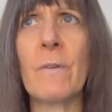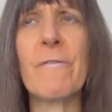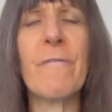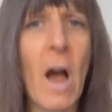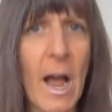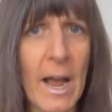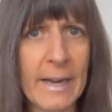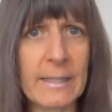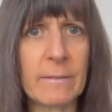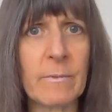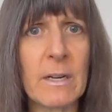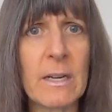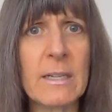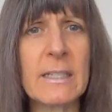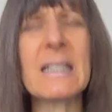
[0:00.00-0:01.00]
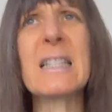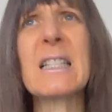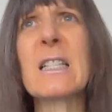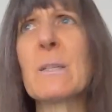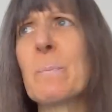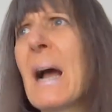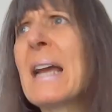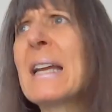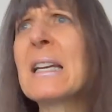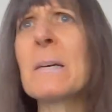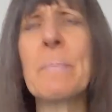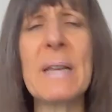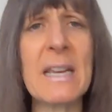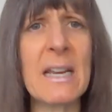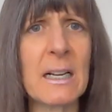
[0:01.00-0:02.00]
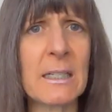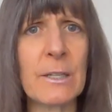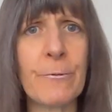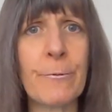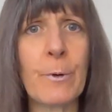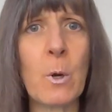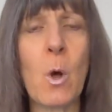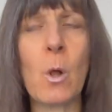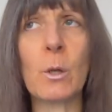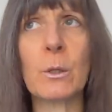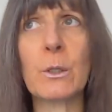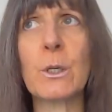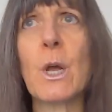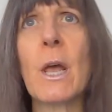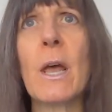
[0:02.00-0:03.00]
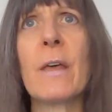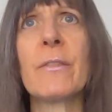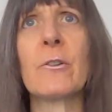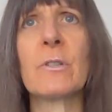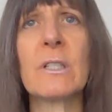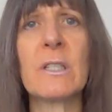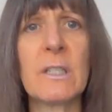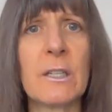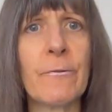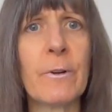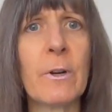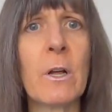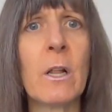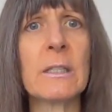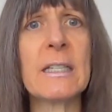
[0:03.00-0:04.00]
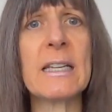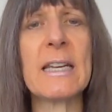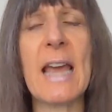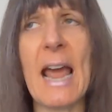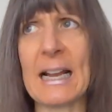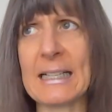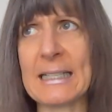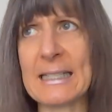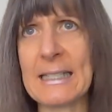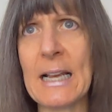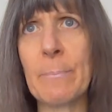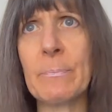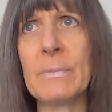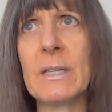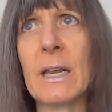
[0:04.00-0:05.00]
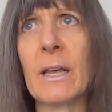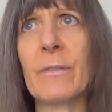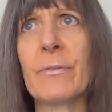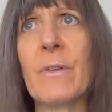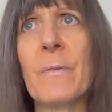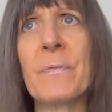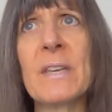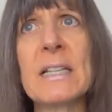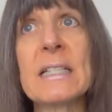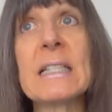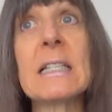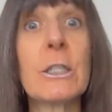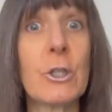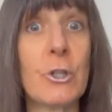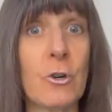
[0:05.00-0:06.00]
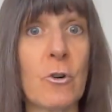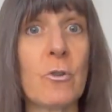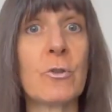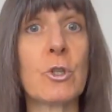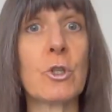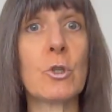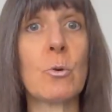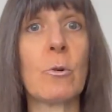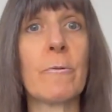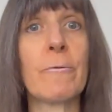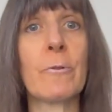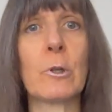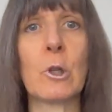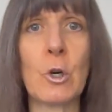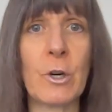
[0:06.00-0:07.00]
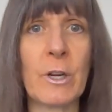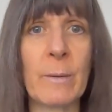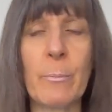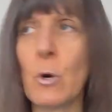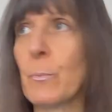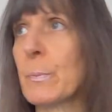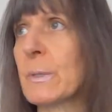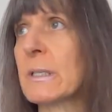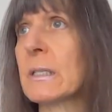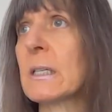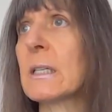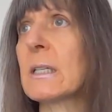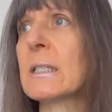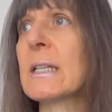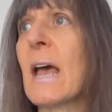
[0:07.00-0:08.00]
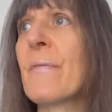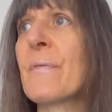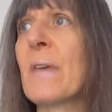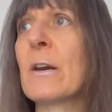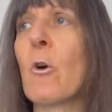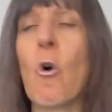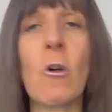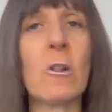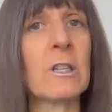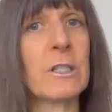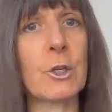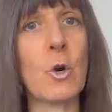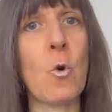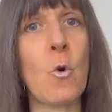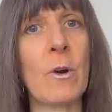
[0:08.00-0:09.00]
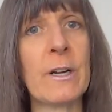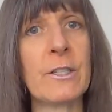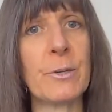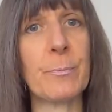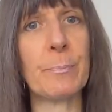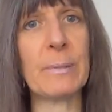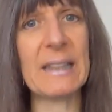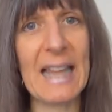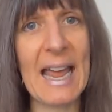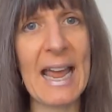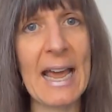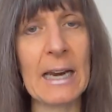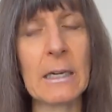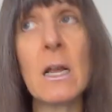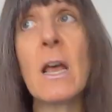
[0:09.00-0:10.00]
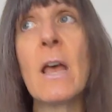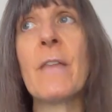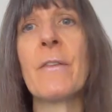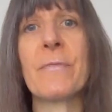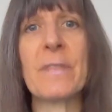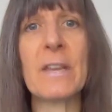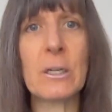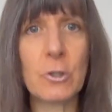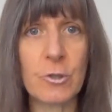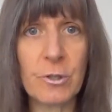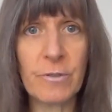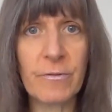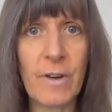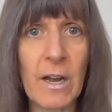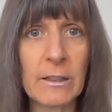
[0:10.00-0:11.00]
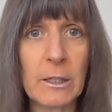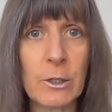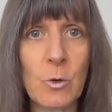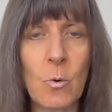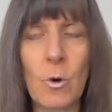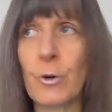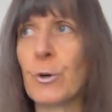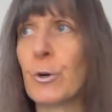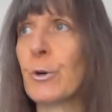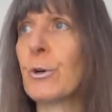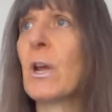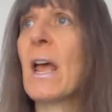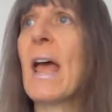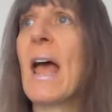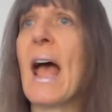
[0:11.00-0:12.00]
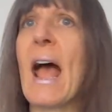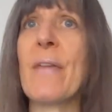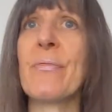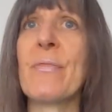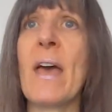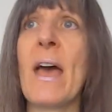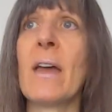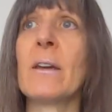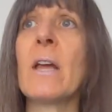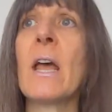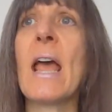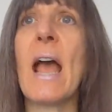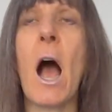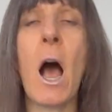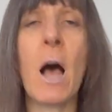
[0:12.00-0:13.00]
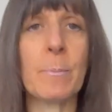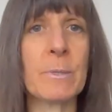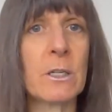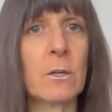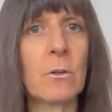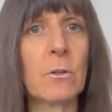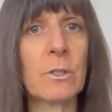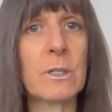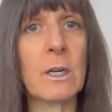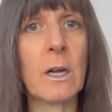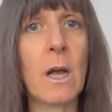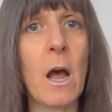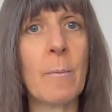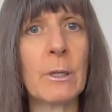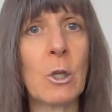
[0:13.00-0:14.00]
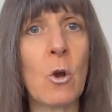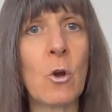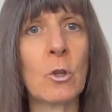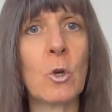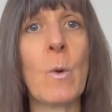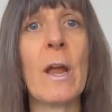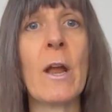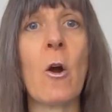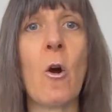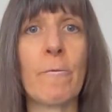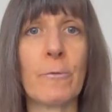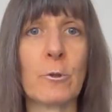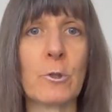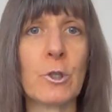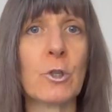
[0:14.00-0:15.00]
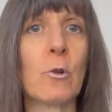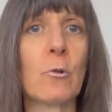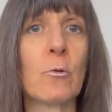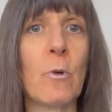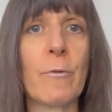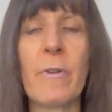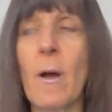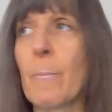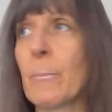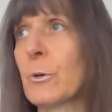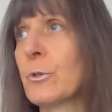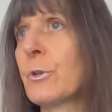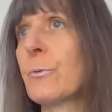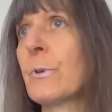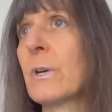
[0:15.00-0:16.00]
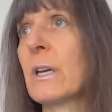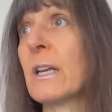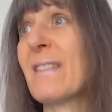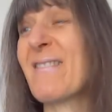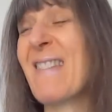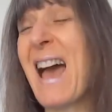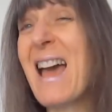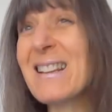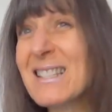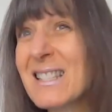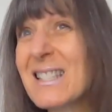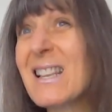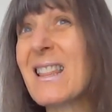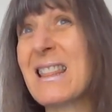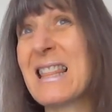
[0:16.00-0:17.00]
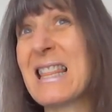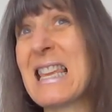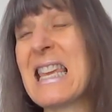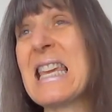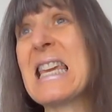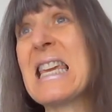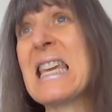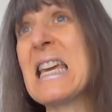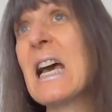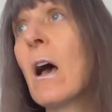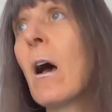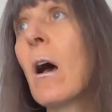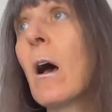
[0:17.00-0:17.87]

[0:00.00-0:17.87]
fine. Despite it being difficult, there's a difficulty accepting that this is an Earth School for learning purposes and that all is according to plan, that things are divinely ordered and that obstacles that come along the way are for soul growth opportunity. That's the